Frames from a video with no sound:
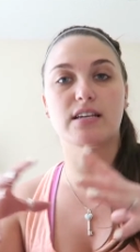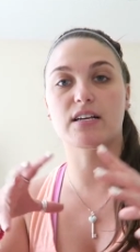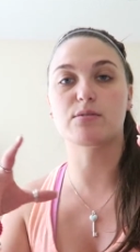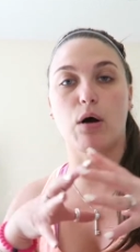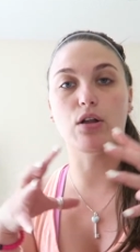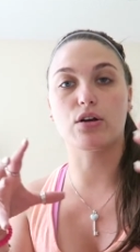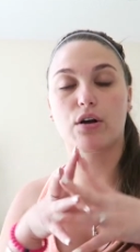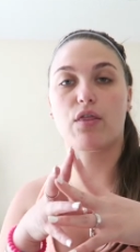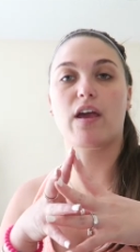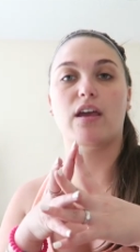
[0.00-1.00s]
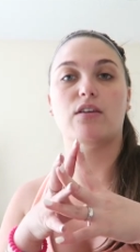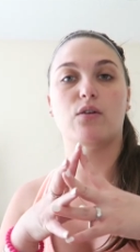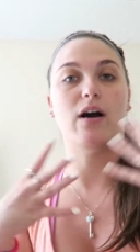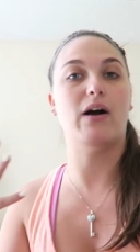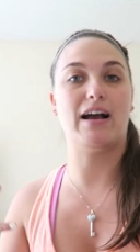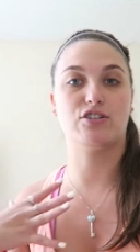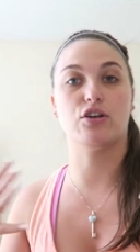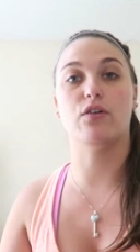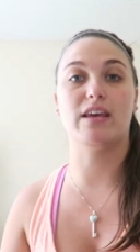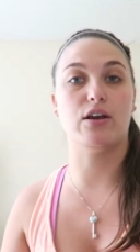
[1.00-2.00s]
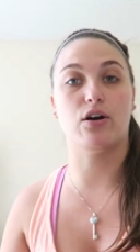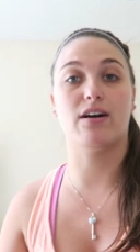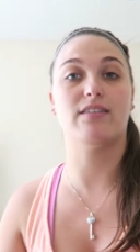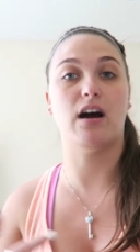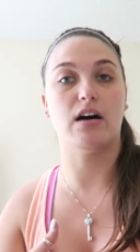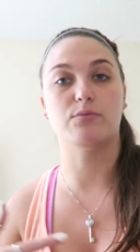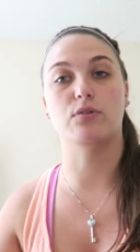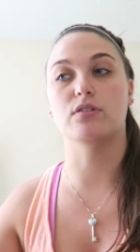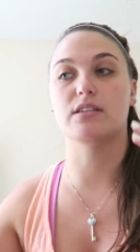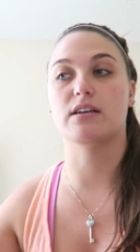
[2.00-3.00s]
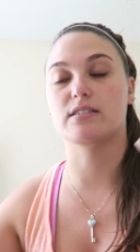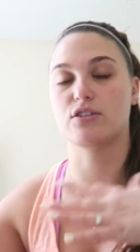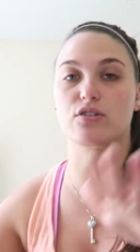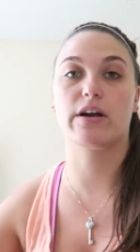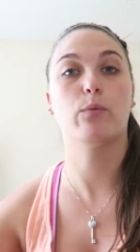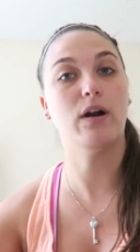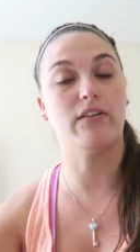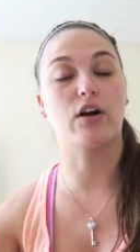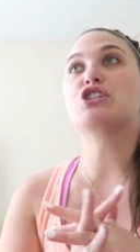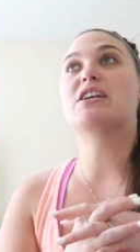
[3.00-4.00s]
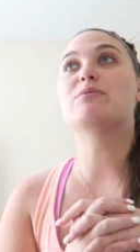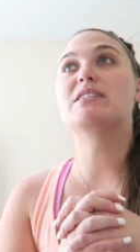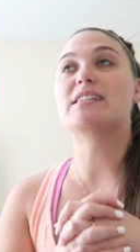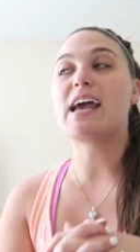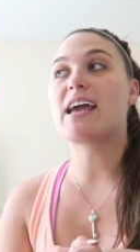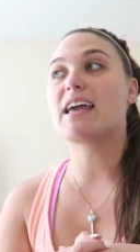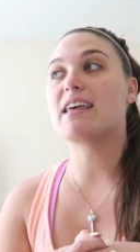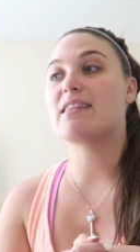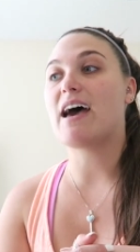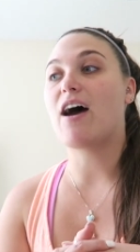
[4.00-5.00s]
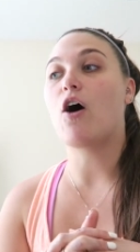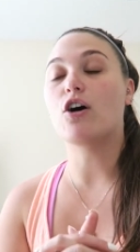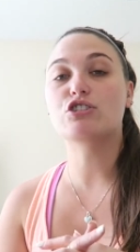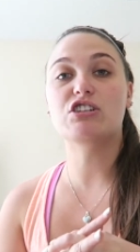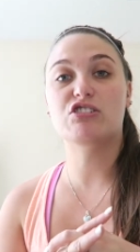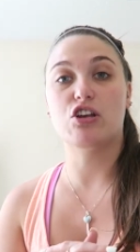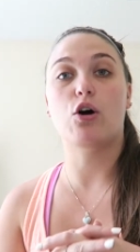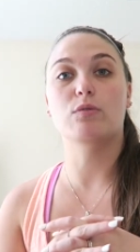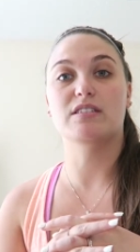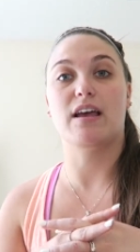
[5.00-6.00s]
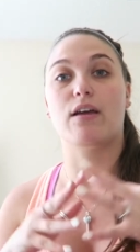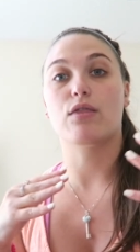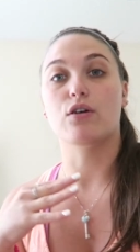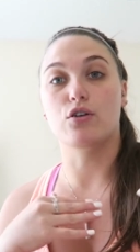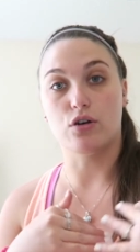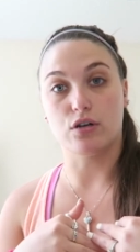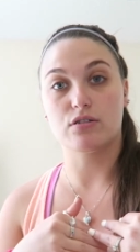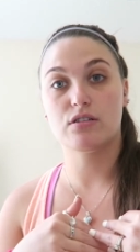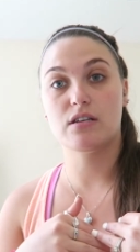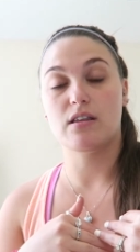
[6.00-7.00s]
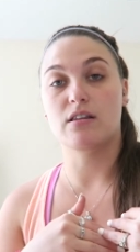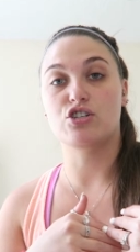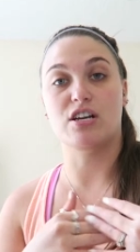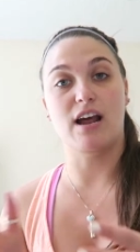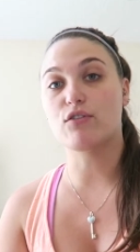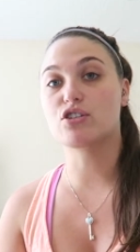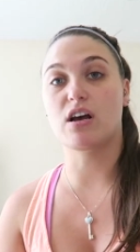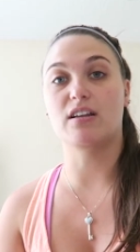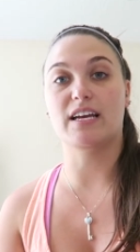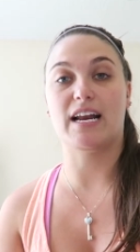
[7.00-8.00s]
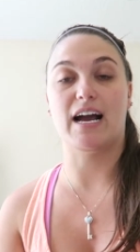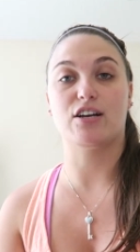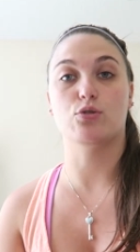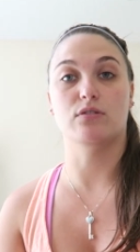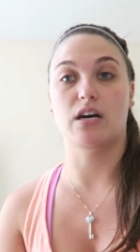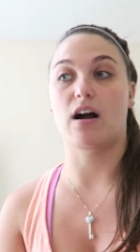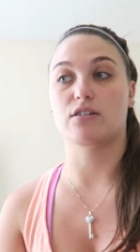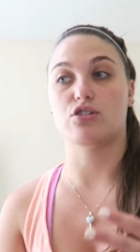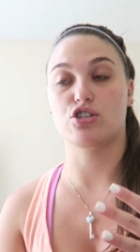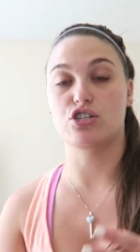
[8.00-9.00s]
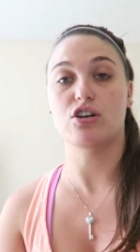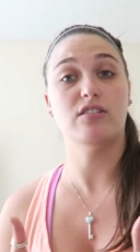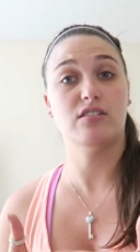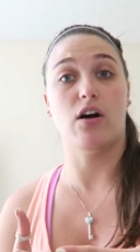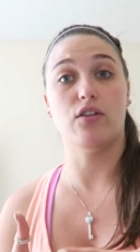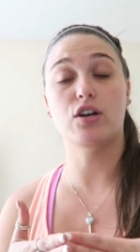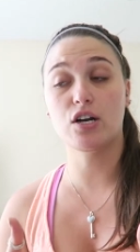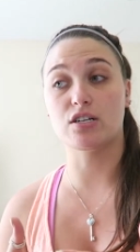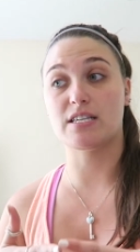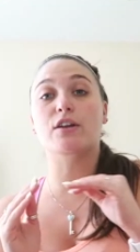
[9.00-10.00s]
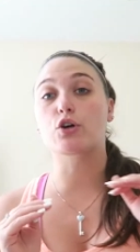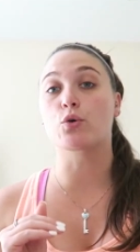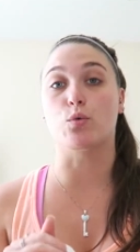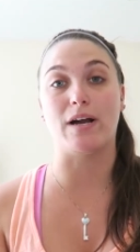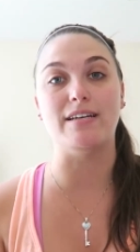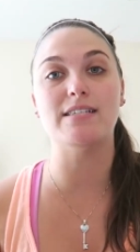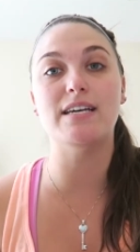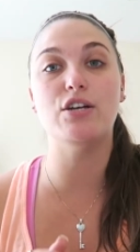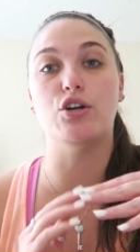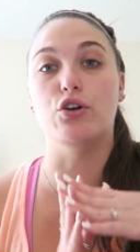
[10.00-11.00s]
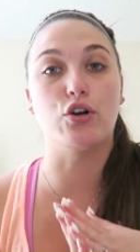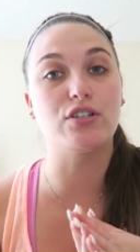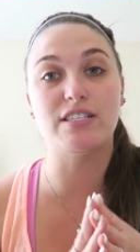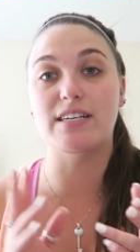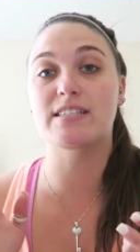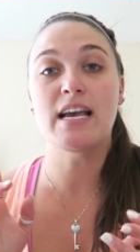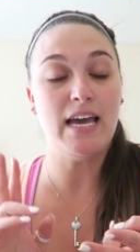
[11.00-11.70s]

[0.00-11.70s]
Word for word: it's like a smaller thing, you don't actually go to the ER at the hospital, it's like a Centricare, whatever. She was saying that all she saw was like the nurse. She never saw like an actual doctor, she just saw the nurse. And granted, nurses,